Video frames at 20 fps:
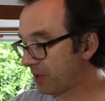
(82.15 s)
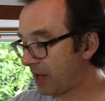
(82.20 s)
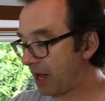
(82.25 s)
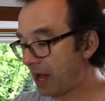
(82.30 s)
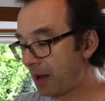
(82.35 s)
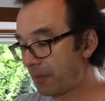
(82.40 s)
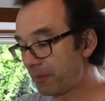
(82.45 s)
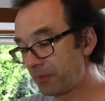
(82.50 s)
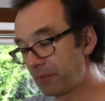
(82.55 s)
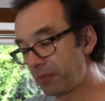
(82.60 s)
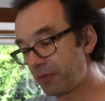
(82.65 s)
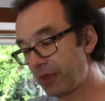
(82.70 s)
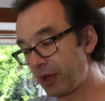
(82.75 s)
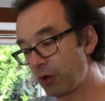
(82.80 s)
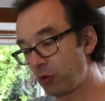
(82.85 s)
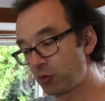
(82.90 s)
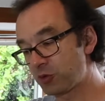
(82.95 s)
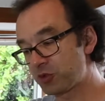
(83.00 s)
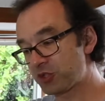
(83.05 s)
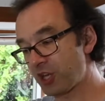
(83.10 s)
They
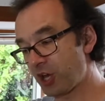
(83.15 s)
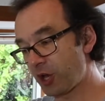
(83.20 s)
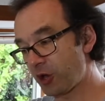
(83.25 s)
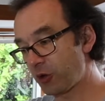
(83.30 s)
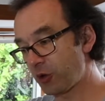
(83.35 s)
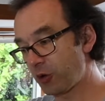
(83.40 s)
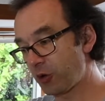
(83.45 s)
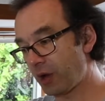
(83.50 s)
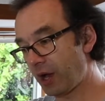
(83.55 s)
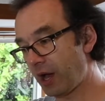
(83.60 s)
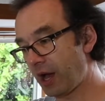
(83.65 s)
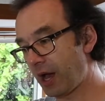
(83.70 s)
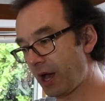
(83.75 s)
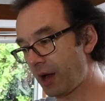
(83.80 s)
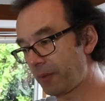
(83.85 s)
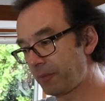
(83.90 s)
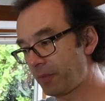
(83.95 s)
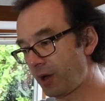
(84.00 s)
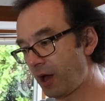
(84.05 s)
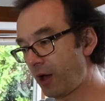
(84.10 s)
also
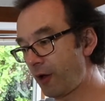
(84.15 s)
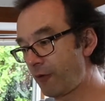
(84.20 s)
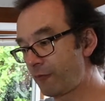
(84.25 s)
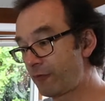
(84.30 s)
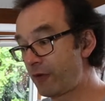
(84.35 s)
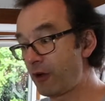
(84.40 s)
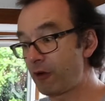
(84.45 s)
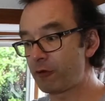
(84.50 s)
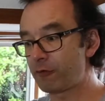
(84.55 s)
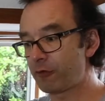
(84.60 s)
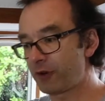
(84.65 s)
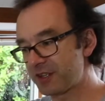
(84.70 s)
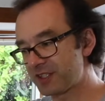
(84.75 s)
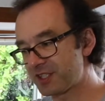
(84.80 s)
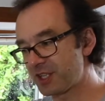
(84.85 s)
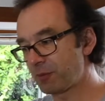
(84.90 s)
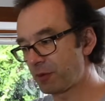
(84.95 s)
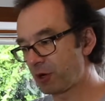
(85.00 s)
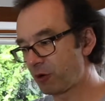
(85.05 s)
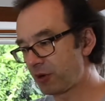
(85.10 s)
are very
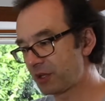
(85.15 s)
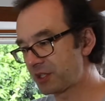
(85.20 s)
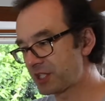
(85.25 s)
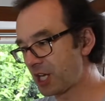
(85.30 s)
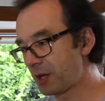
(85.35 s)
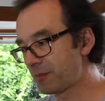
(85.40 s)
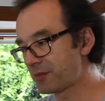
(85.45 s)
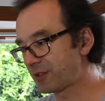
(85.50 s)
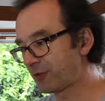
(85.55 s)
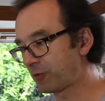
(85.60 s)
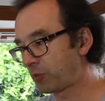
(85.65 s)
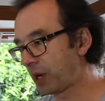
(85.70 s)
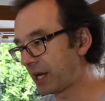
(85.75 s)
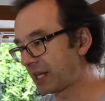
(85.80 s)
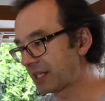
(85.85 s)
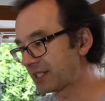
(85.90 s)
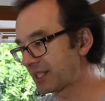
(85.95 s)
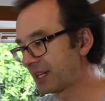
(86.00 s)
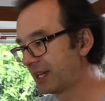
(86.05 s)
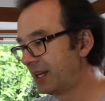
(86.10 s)
similar in terms of
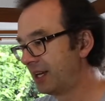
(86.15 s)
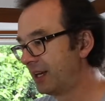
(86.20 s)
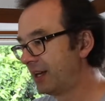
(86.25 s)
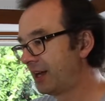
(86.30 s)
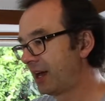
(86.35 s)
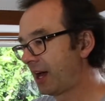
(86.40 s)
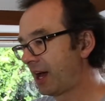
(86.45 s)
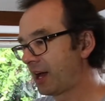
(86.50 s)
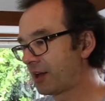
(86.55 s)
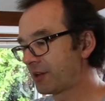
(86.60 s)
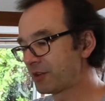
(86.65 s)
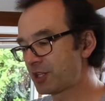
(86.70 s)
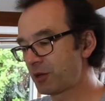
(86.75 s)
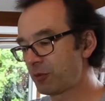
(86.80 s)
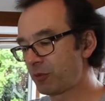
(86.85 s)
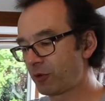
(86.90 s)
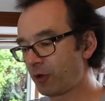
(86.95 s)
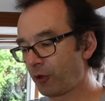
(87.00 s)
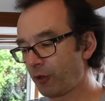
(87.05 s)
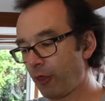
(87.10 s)
weight. So
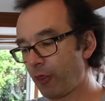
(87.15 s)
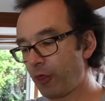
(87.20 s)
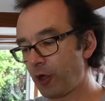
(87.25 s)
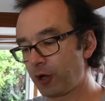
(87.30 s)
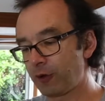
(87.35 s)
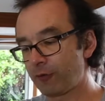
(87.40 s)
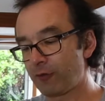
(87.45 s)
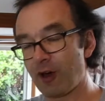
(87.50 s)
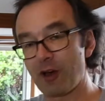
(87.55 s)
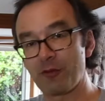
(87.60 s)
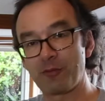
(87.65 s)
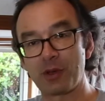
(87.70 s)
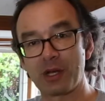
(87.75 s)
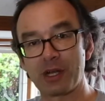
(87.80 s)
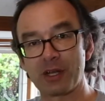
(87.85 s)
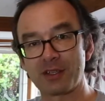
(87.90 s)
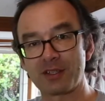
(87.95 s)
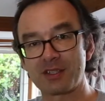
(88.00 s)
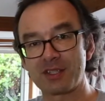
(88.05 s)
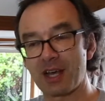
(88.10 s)
we've got the
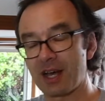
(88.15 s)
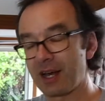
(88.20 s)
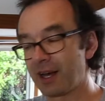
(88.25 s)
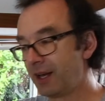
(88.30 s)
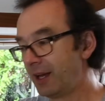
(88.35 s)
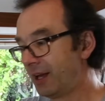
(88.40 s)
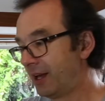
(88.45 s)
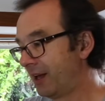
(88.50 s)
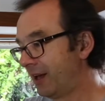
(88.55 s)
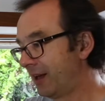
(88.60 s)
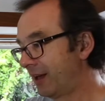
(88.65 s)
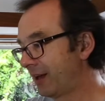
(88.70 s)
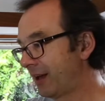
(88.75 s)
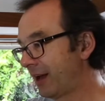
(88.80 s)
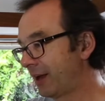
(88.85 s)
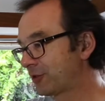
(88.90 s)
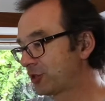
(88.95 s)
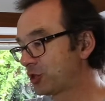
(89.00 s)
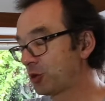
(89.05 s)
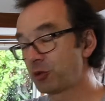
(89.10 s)
35mm
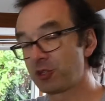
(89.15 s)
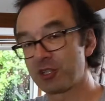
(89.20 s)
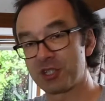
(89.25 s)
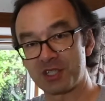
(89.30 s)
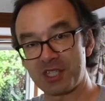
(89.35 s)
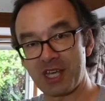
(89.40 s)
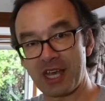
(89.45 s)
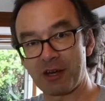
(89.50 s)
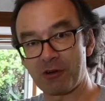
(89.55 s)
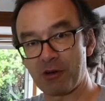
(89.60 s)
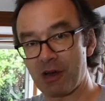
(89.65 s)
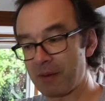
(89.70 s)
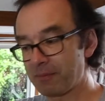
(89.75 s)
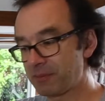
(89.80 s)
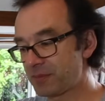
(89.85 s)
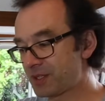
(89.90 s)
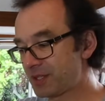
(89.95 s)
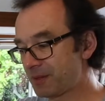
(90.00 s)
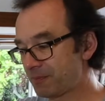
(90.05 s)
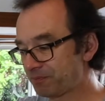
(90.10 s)
at 210
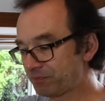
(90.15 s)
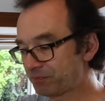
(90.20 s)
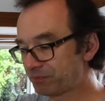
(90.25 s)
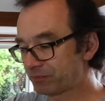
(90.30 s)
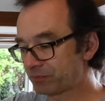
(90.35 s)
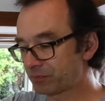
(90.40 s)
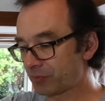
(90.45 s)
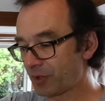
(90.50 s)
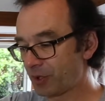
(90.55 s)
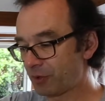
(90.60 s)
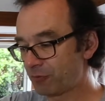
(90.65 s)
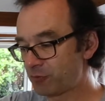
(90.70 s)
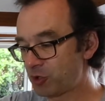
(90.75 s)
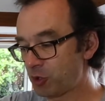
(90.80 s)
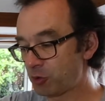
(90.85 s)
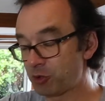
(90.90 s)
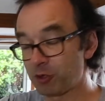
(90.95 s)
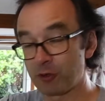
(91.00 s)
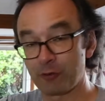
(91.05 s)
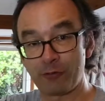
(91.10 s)
grams,
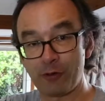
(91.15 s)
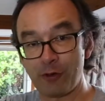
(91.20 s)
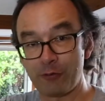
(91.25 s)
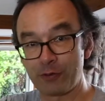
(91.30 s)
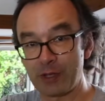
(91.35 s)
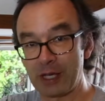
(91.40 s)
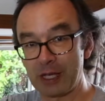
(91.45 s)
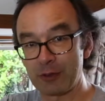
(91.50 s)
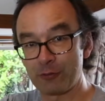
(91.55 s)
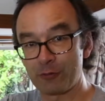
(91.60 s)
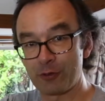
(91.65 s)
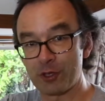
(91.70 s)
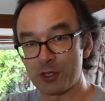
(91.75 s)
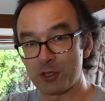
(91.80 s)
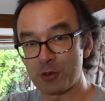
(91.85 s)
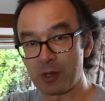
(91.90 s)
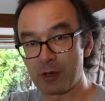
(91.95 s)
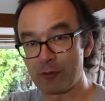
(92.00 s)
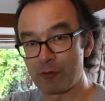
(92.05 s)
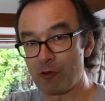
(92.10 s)
215 for the
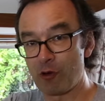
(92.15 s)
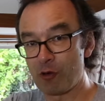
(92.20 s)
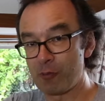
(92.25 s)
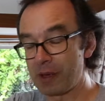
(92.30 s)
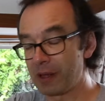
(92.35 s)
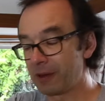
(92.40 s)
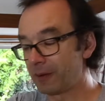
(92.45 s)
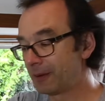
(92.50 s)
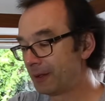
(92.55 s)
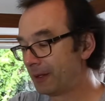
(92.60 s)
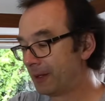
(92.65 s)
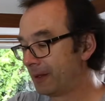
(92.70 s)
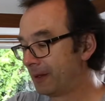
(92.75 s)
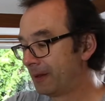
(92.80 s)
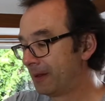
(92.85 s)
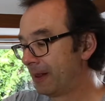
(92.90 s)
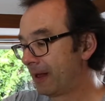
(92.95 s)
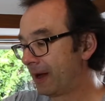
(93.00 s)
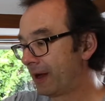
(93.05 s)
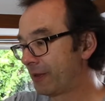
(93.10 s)
24mm,
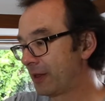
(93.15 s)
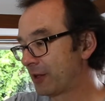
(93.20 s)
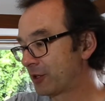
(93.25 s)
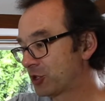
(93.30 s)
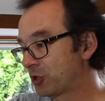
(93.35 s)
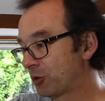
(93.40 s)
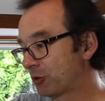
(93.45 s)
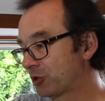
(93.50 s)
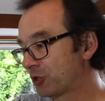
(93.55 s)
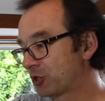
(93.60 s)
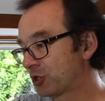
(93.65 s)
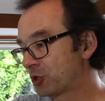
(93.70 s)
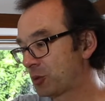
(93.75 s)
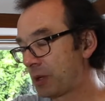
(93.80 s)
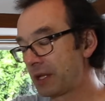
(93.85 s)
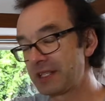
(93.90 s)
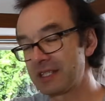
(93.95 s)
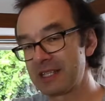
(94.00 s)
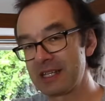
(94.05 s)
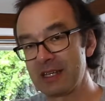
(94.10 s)
and then
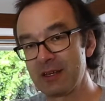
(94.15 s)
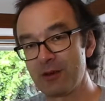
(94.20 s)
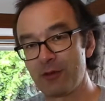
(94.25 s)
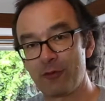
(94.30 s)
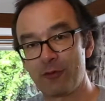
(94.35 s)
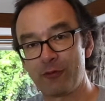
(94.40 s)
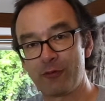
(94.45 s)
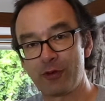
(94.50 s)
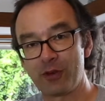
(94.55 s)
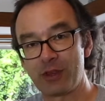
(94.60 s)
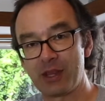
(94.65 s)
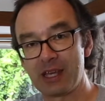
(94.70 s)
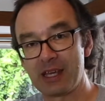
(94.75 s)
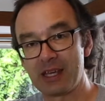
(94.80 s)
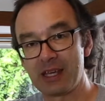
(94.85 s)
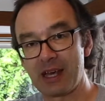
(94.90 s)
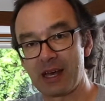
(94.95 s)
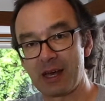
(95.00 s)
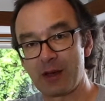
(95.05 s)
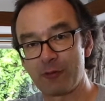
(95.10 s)
220 for
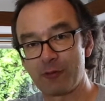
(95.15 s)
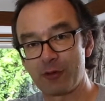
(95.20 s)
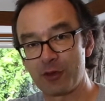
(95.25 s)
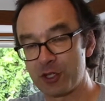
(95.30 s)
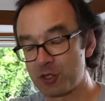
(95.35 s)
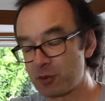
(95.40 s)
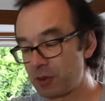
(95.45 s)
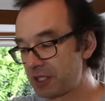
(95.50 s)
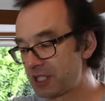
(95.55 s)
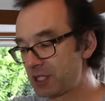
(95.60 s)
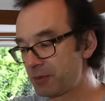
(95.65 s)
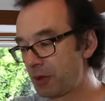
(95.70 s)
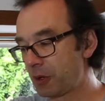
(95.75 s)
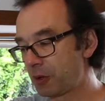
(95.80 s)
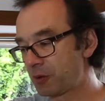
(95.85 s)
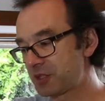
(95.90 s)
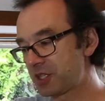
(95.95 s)
the 20mm.